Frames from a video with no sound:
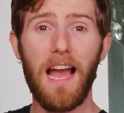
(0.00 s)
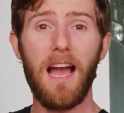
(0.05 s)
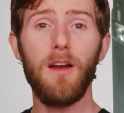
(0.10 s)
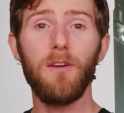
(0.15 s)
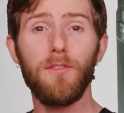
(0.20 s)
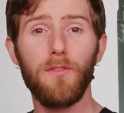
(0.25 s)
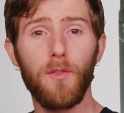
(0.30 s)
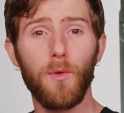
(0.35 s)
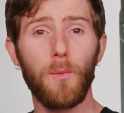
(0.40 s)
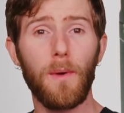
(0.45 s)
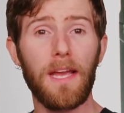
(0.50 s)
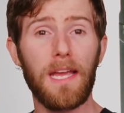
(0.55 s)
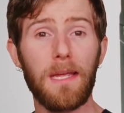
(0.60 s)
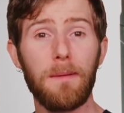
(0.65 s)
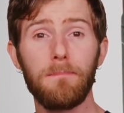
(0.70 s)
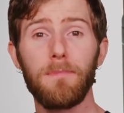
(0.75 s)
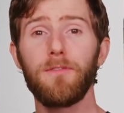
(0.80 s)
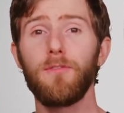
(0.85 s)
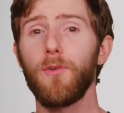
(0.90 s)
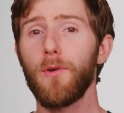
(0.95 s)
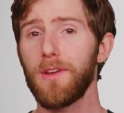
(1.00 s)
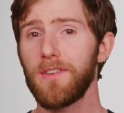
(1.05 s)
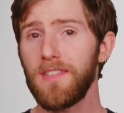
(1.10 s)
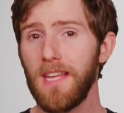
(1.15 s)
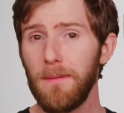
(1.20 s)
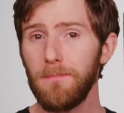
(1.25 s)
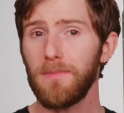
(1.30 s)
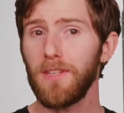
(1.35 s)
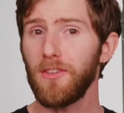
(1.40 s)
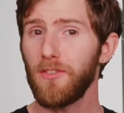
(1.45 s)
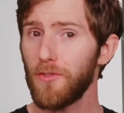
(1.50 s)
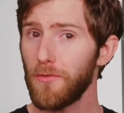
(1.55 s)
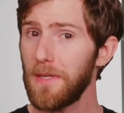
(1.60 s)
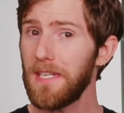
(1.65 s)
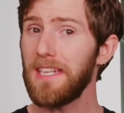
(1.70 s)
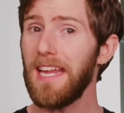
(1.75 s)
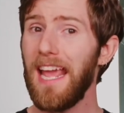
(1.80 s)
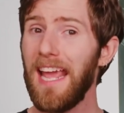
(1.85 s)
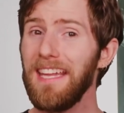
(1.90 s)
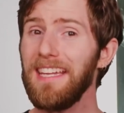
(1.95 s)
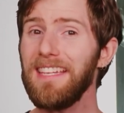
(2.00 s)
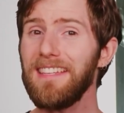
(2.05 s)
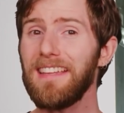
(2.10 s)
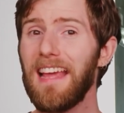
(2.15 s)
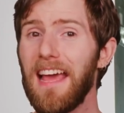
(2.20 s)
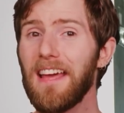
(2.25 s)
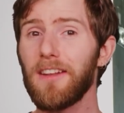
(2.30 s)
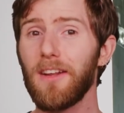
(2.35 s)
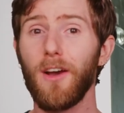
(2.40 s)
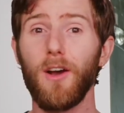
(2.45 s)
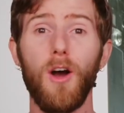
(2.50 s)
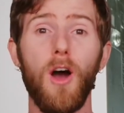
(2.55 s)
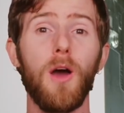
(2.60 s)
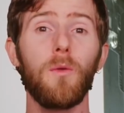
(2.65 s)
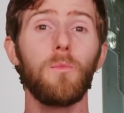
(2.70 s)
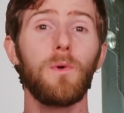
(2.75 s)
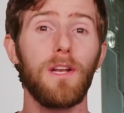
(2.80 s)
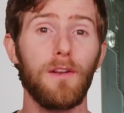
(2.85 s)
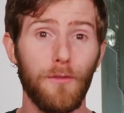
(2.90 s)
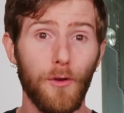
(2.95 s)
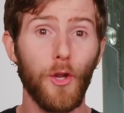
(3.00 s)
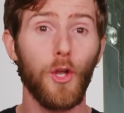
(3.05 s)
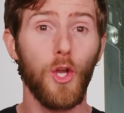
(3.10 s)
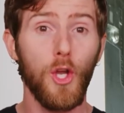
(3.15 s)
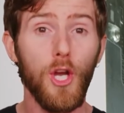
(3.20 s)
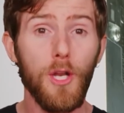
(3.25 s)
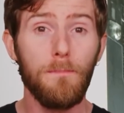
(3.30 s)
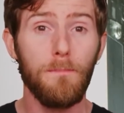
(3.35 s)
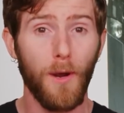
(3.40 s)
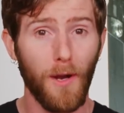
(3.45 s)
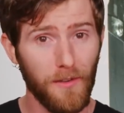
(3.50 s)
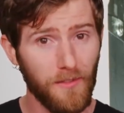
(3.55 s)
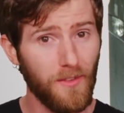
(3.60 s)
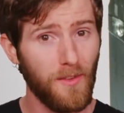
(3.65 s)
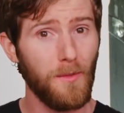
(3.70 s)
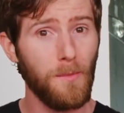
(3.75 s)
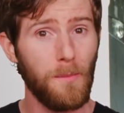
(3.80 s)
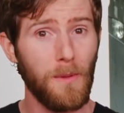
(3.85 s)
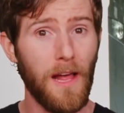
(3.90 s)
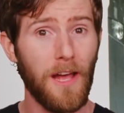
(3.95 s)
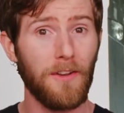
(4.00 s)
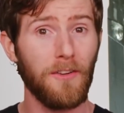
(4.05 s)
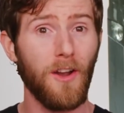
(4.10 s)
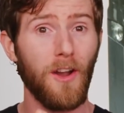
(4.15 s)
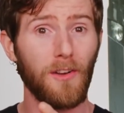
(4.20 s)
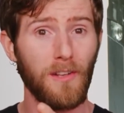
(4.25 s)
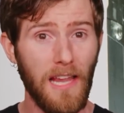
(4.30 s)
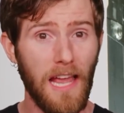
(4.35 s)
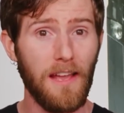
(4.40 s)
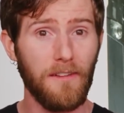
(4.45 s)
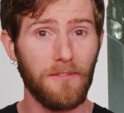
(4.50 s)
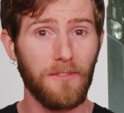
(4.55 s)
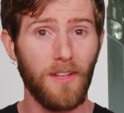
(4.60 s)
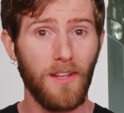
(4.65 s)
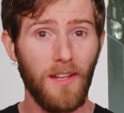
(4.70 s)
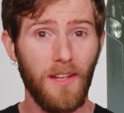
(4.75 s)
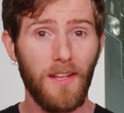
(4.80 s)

out of the way before attempting to read any data on whatever good parts of the platter are left,